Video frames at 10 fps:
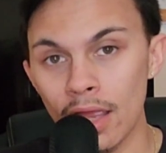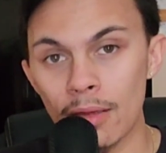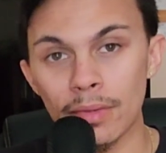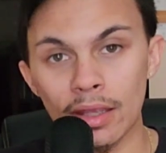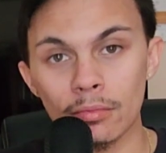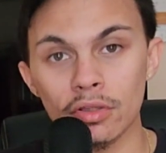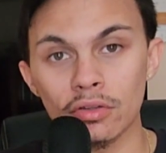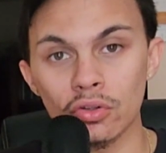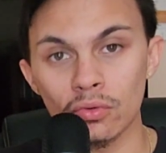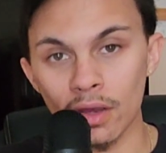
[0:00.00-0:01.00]
And being able to
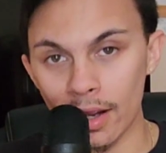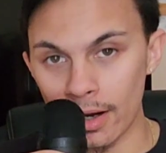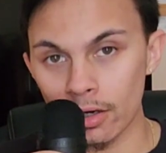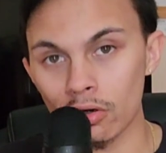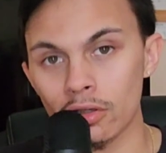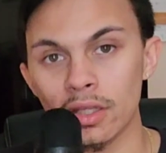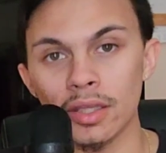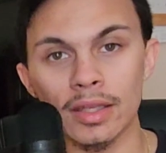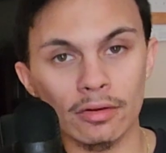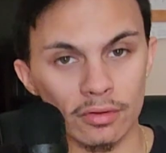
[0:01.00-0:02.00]
use a
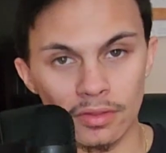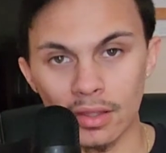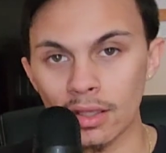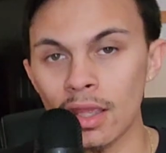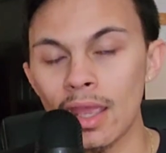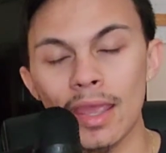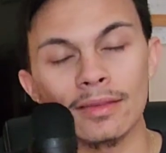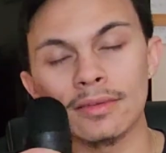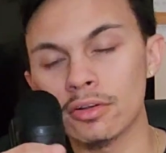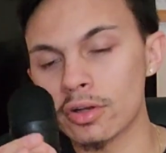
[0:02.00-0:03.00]
hierarchy and everything,
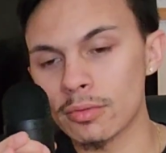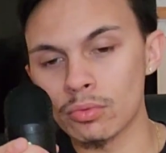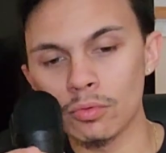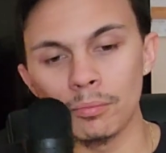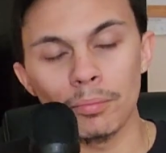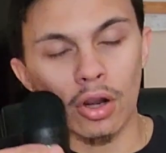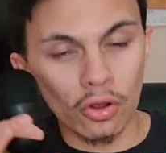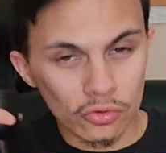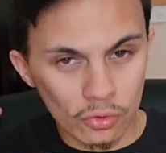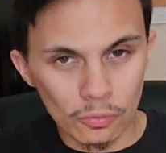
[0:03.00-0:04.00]
it's incredible. But
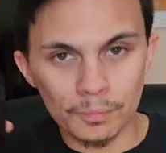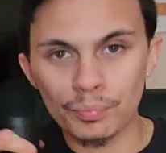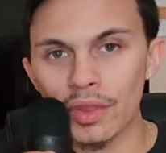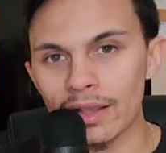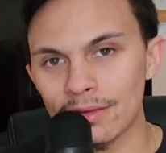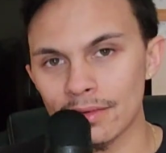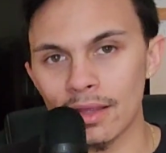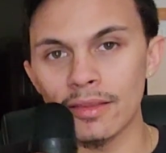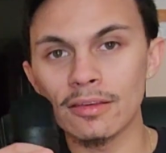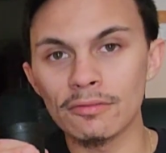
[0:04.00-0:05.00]
also, like I
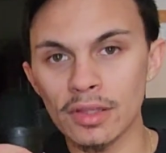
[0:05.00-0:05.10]
said, the